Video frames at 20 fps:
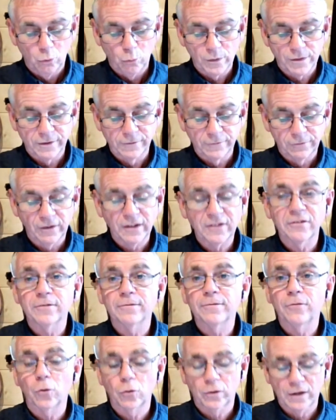"With
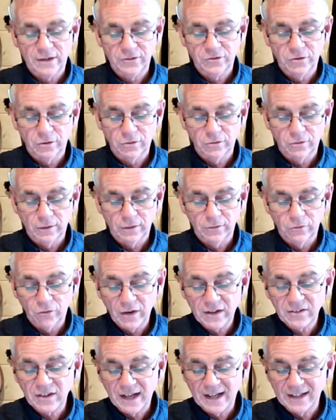inflation forecast to
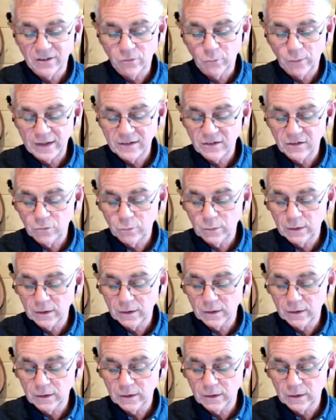race ahead of wages,